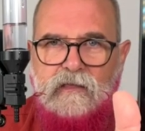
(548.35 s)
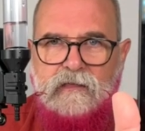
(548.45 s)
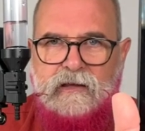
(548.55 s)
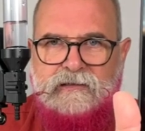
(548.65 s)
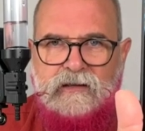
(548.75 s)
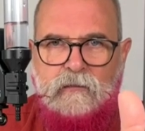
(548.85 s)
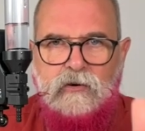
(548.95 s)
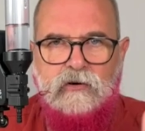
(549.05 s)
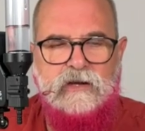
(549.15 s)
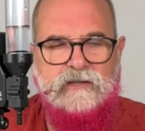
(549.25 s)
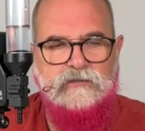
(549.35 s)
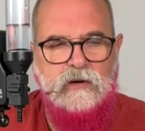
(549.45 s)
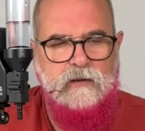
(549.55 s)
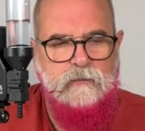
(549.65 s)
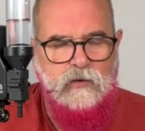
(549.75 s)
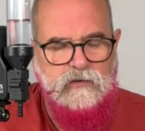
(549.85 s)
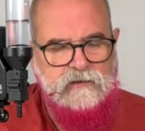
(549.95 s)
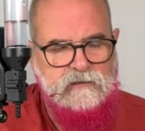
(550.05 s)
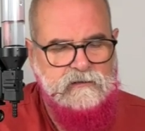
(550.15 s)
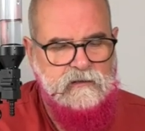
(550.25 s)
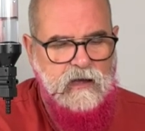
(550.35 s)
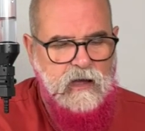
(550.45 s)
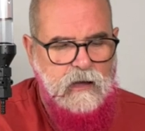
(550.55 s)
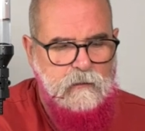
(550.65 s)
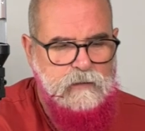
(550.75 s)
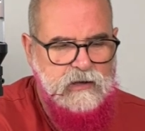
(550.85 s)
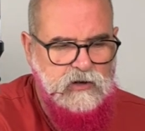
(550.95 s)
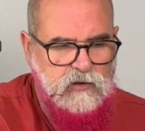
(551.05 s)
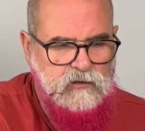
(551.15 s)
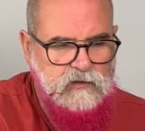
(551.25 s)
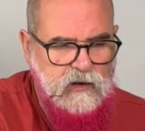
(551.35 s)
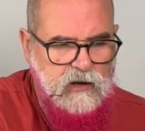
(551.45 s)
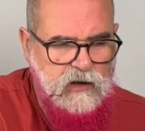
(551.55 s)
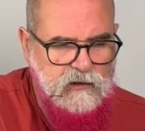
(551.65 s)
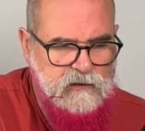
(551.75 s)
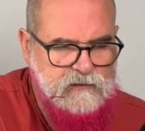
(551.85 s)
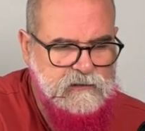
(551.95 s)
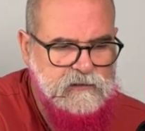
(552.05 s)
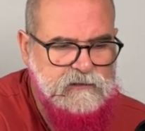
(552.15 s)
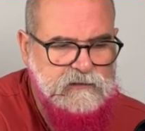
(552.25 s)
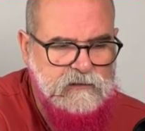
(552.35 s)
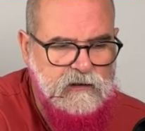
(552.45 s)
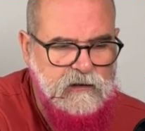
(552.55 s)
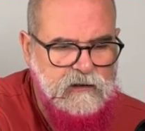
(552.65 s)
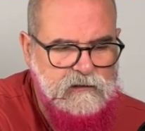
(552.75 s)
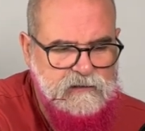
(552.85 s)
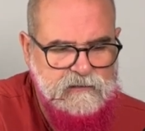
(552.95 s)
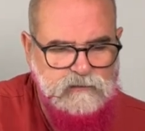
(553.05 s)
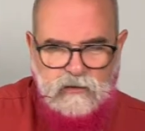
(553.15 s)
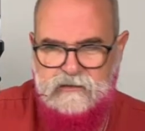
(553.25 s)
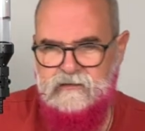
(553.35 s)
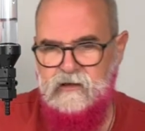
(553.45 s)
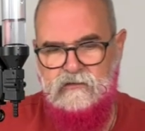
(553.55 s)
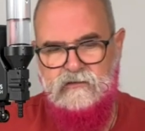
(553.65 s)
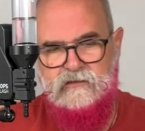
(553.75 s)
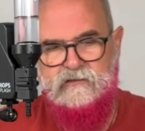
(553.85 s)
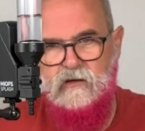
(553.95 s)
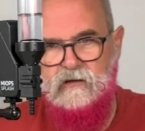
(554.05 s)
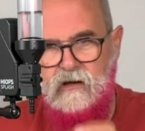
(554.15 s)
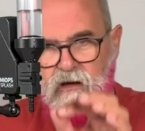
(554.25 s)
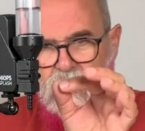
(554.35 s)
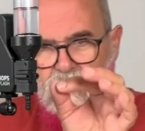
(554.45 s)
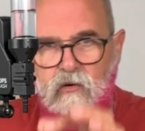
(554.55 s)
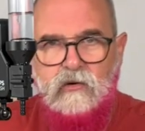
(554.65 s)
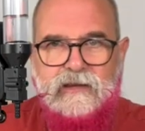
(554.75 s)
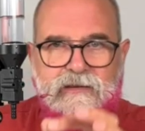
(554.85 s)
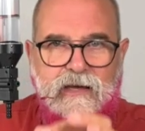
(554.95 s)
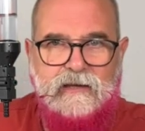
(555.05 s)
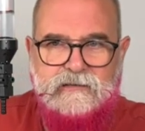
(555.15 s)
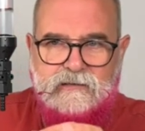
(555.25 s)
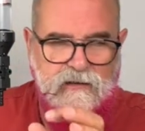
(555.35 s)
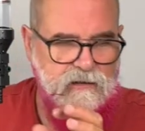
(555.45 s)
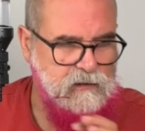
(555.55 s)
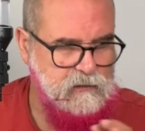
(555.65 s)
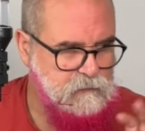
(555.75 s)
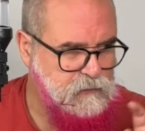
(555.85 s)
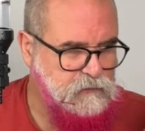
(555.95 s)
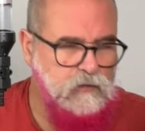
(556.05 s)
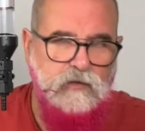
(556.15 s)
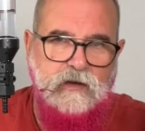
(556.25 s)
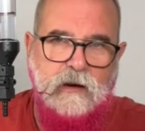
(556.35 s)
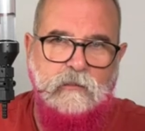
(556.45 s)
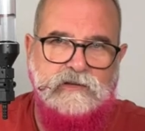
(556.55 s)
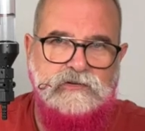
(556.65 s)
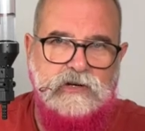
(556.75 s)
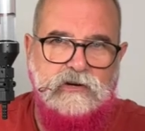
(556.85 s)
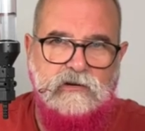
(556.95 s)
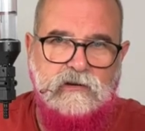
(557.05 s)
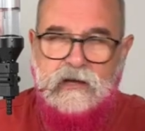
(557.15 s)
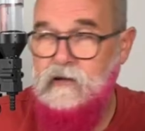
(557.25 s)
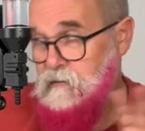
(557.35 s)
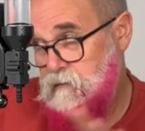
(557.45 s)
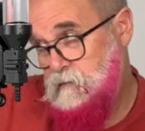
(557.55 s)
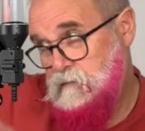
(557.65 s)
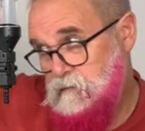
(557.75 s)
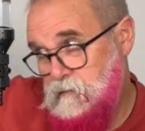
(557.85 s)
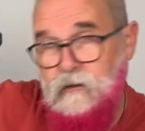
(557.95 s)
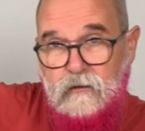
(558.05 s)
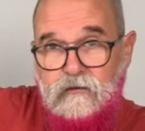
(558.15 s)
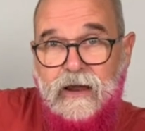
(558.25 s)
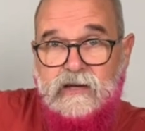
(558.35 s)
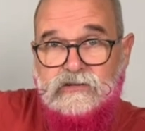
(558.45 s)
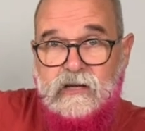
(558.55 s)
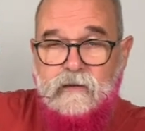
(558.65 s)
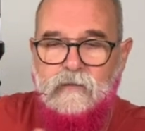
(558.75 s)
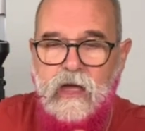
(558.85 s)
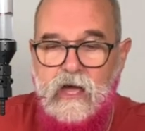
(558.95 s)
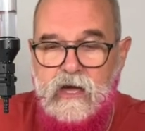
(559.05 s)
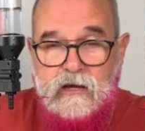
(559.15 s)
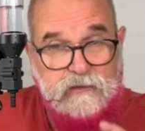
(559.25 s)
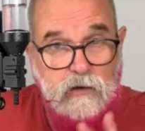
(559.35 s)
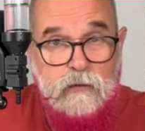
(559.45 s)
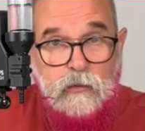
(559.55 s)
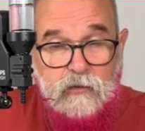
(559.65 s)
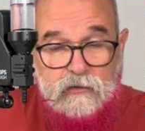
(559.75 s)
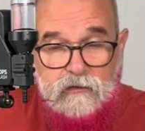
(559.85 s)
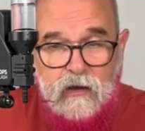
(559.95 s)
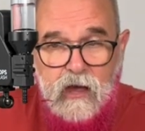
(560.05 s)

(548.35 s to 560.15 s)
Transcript: This number is really important, because this is what is going to decide how long it takes before the camera is triggered, okay? And then the flash, okay? It's really important.